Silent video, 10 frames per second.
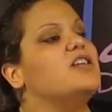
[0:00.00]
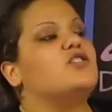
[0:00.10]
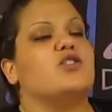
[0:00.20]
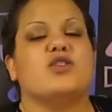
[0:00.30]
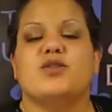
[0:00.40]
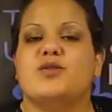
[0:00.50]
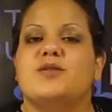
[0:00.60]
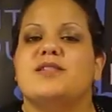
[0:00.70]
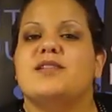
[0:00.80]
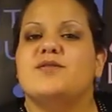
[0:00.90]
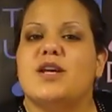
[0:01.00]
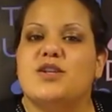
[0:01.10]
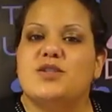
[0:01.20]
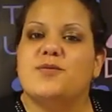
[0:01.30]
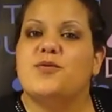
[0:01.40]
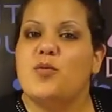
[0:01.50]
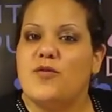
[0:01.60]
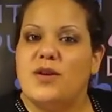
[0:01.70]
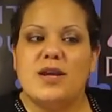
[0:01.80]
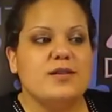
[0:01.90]
Search Little Dudes and Divas on YouTube for more
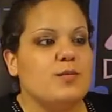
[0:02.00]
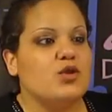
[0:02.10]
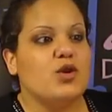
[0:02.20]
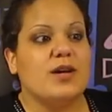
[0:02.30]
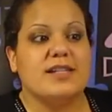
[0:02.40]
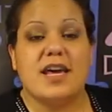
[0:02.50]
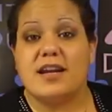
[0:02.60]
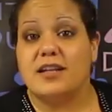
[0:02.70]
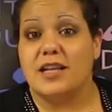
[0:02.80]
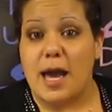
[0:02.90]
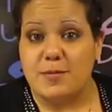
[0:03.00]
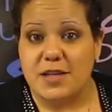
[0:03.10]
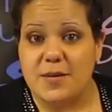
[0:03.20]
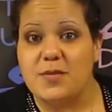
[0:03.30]
videos. I'm going to show you guys how to collapse it.